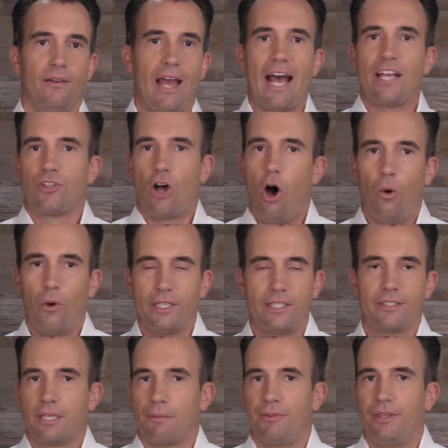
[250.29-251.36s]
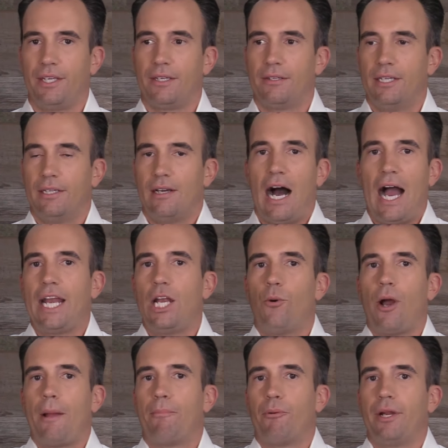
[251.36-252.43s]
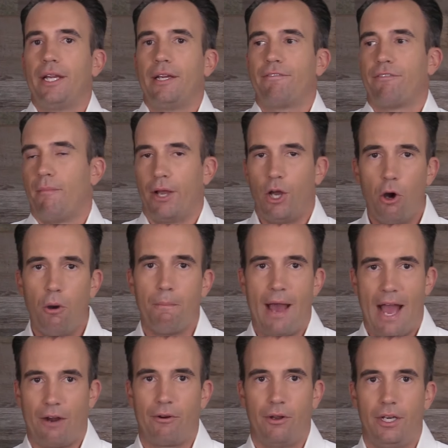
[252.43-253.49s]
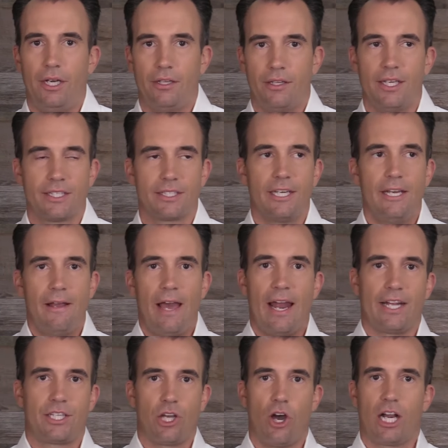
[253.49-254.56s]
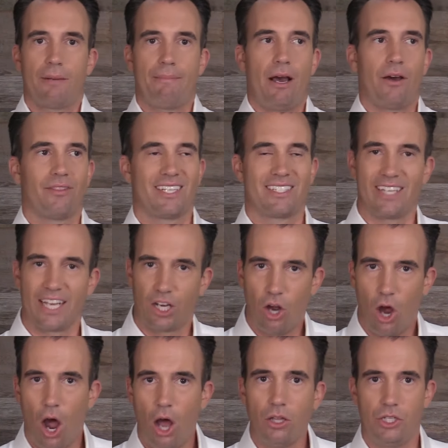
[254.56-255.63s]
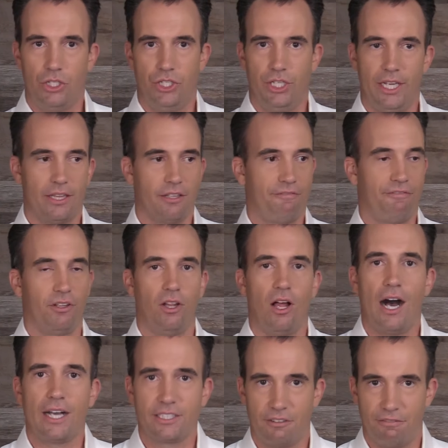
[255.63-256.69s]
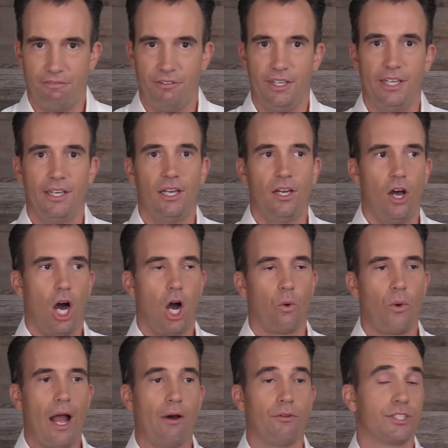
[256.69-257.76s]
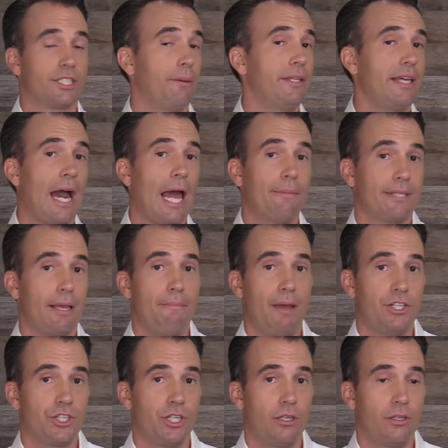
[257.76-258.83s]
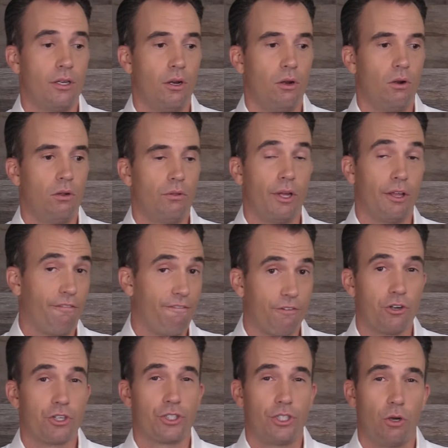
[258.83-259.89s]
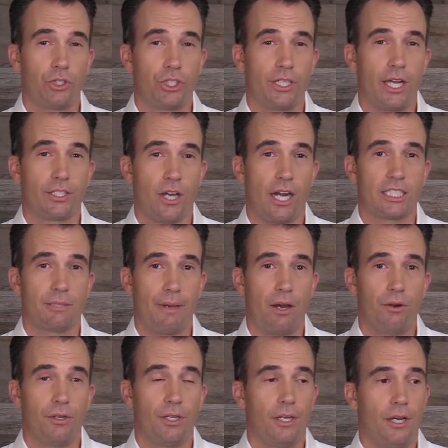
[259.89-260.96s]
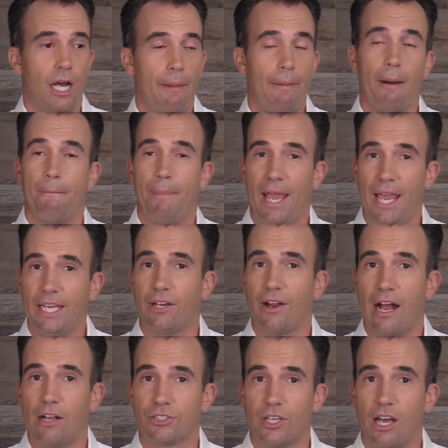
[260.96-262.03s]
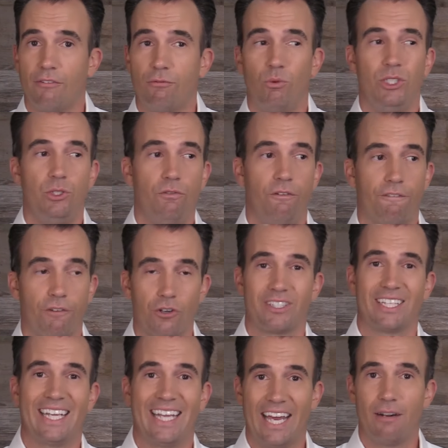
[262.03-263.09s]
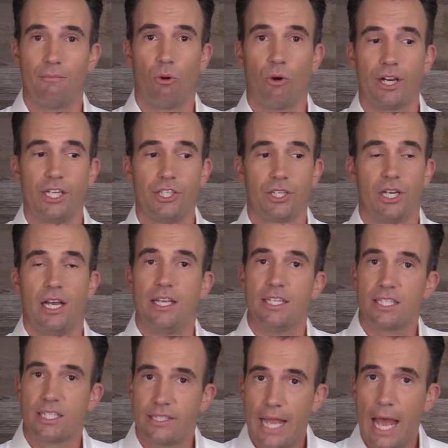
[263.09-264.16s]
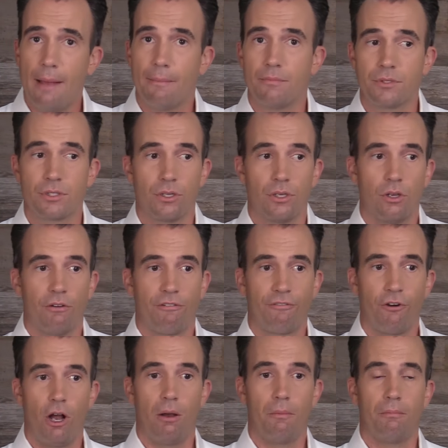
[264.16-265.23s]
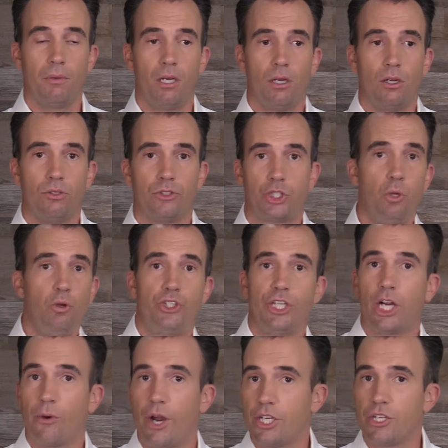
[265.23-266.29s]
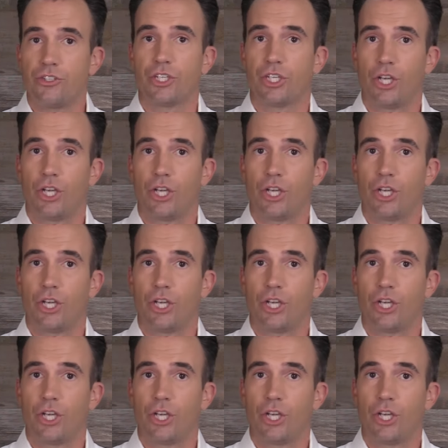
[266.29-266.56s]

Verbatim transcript: as always, it's something I know I bring from my own background into this, and I talk about the psychology and the philosophy around some of the items I mentioned. The first notion I talked about about paying your house off when you first get a mortgage stems from two generations